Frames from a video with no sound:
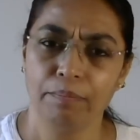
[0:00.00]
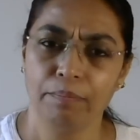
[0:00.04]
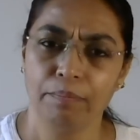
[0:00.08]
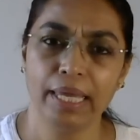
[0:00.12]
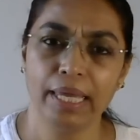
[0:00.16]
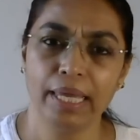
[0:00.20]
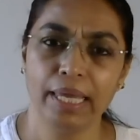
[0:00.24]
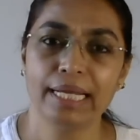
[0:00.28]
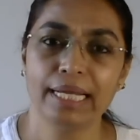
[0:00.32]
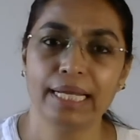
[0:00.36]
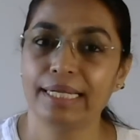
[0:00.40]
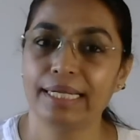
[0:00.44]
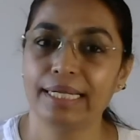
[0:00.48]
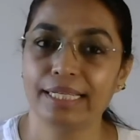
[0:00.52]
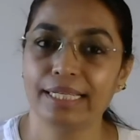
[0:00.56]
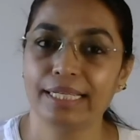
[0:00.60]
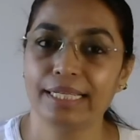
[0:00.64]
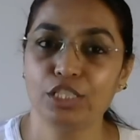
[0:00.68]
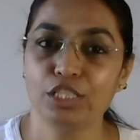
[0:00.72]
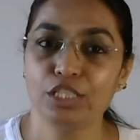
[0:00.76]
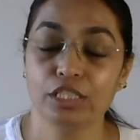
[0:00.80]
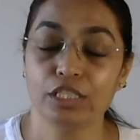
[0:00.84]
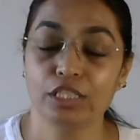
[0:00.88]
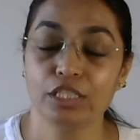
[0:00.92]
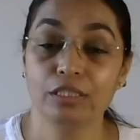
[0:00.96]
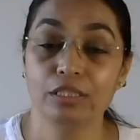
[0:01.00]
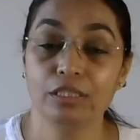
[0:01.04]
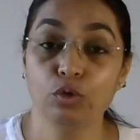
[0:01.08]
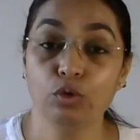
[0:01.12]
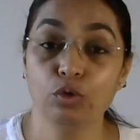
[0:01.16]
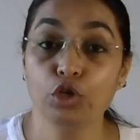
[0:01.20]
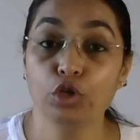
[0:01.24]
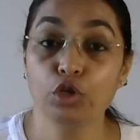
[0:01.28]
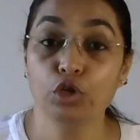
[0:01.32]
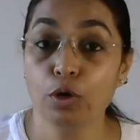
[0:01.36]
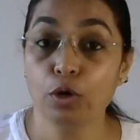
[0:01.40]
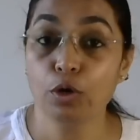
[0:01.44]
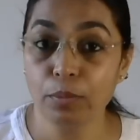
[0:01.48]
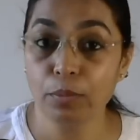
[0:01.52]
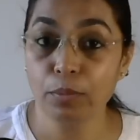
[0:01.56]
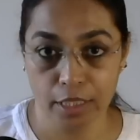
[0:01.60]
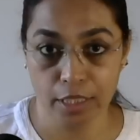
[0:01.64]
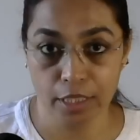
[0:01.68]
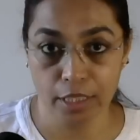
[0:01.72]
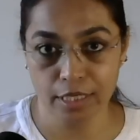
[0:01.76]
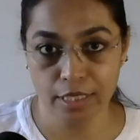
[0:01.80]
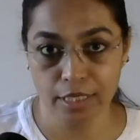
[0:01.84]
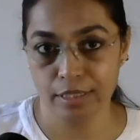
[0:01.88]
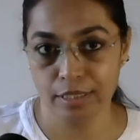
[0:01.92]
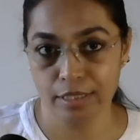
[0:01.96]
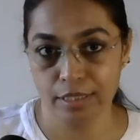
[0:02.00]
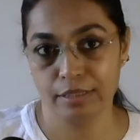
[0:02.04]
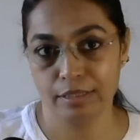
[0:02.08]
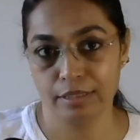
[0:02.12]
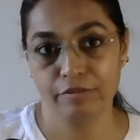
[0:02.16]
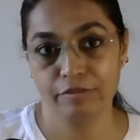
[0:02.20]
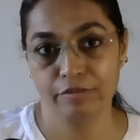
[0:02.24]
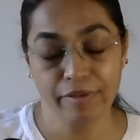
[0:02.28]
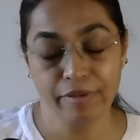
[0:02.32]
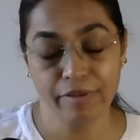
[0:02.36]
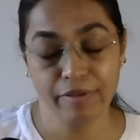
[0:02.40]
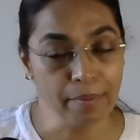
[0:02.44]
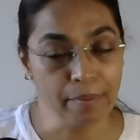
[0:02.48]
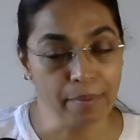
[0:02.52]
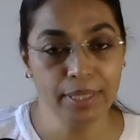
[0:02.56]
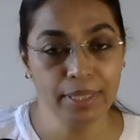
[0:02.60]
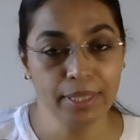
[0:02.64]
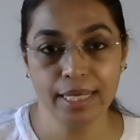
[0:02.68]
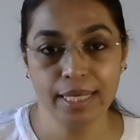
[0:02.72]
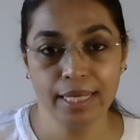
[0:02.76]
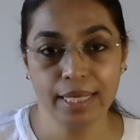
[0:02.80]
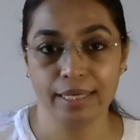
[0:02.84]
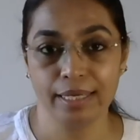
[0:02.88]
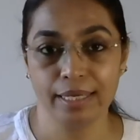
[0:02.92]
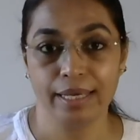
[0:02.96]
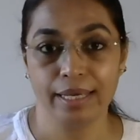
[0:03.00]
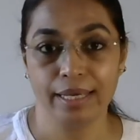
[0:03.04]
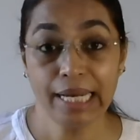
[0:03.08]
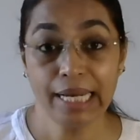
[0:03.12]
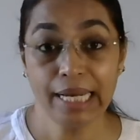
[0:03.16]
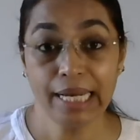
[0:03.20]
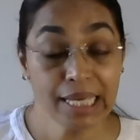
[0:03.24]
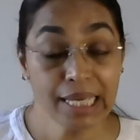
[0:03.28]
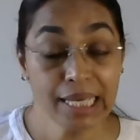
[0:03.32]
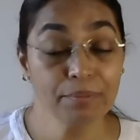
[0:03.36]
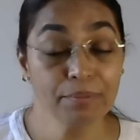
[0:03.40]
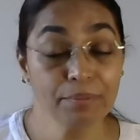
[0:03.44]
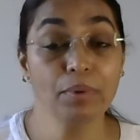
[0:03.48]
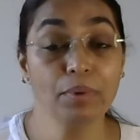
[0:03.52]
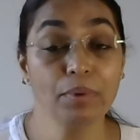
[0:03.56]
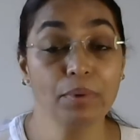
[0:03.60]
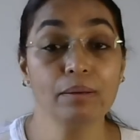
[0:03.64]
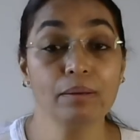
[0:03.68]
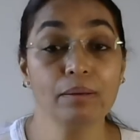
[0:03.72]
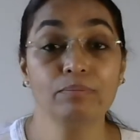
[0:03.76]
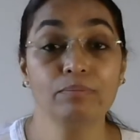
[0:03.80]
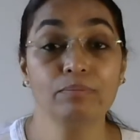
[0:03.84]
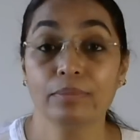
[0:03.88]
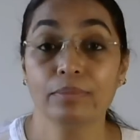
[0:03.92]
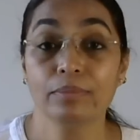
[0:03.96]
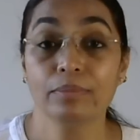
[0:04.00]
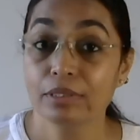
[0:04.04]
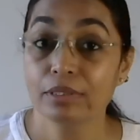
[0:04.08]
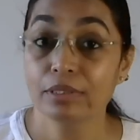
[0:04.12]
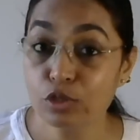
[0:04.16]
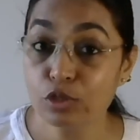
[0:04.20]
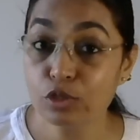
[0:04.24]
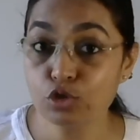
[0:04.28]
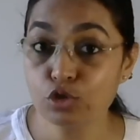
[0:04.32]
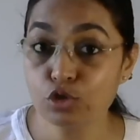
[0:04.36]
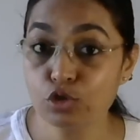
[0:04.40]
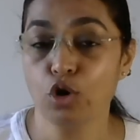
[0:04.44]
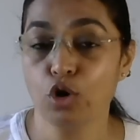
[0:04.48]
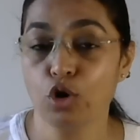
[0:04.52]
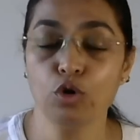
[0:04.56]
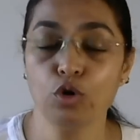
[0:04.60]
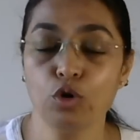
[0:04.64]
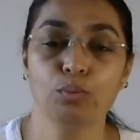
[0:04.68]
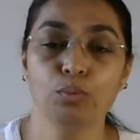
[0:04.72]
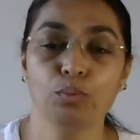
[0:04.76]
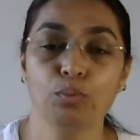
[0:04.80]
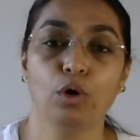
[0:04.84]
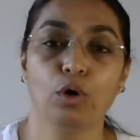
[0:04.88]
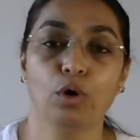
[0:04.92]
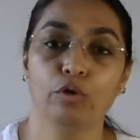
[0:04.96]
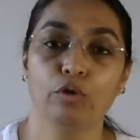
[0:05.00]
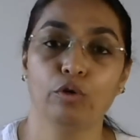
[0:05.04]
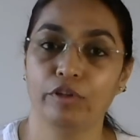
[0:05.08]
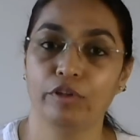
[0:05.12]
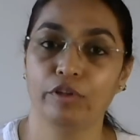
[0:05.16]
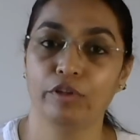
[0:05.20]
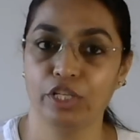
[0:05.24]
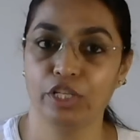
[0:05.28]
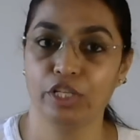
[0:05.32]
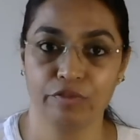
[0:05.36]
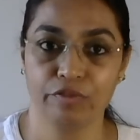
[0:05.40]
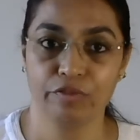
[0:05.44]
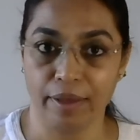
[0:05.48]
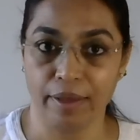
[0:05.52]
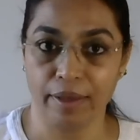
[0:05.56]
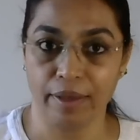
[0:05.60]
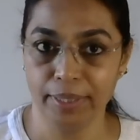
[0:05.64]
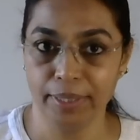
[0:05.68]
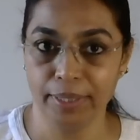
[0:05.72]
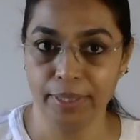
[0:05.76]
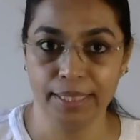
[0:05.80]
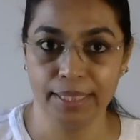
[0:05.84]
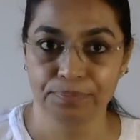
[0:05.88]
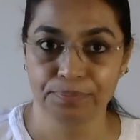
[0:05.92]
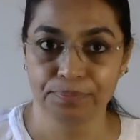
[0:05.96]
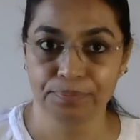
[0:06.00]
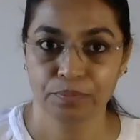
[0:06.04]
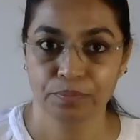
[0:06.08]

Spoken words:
Pay attention to your mother, family, and keep up strong bond with your family.